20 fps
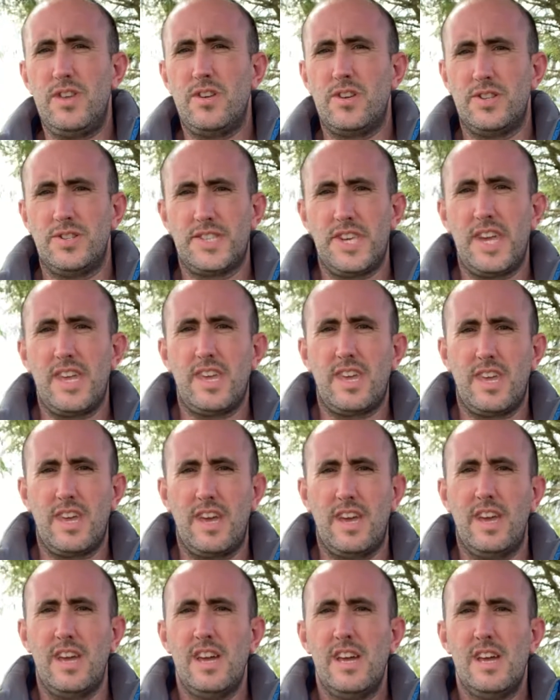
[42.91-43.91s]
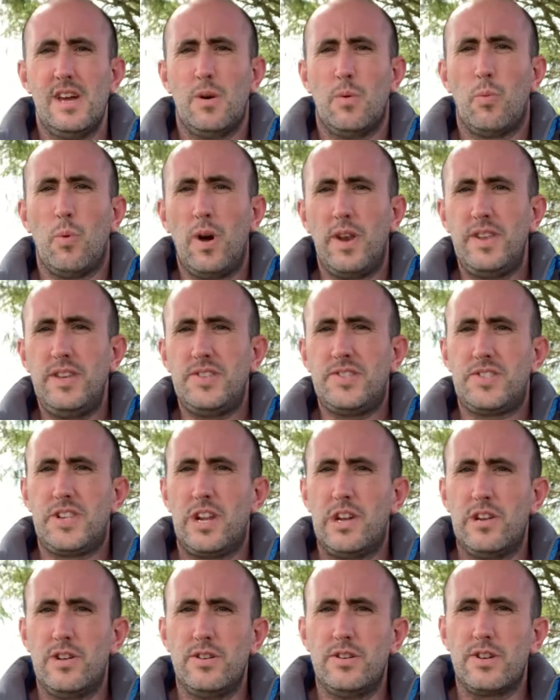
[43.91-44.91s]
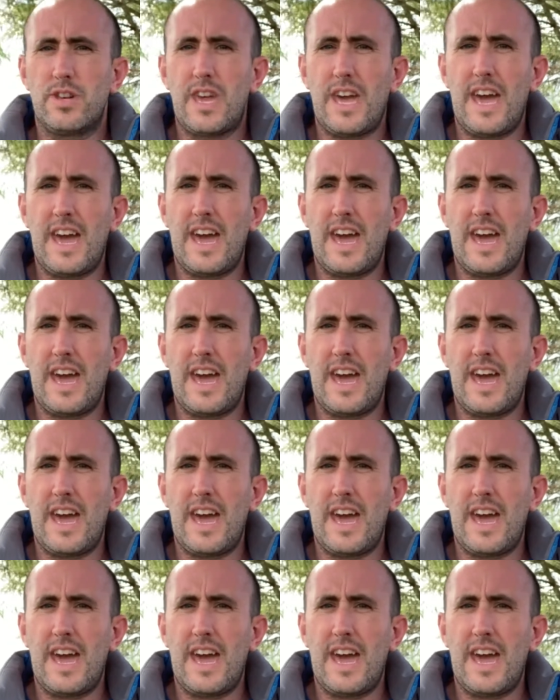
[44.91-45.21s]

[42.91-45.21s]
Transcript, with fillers: that you can take here. One is to look